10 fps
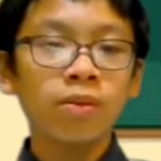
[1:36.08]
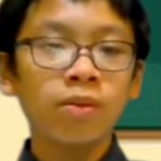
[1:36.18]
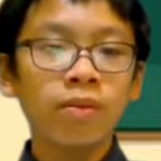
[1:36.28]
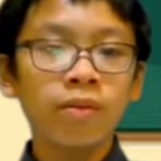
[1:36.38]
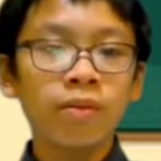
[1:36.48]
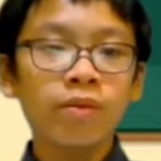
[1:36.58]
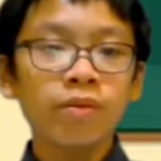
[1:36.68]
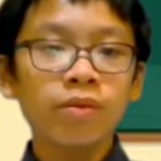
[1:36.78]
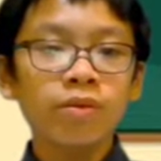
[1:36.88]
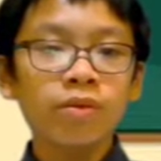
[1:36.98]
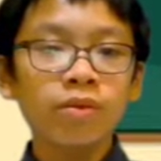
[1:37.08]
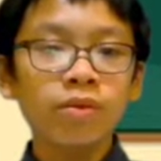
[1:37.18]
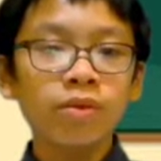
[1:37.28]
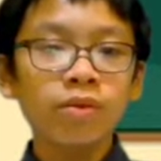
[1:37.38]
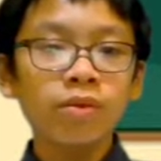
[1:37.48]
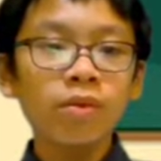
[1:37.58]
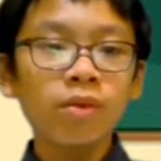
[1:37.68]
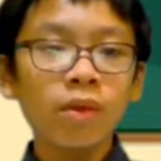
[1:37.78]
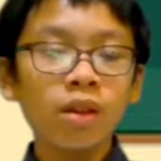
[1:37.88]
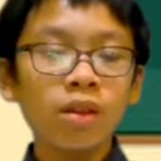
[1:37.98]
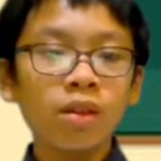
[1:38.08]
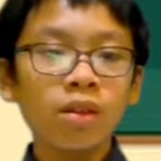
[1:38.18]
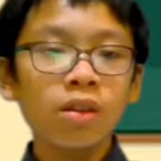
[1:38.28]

Nothing is said.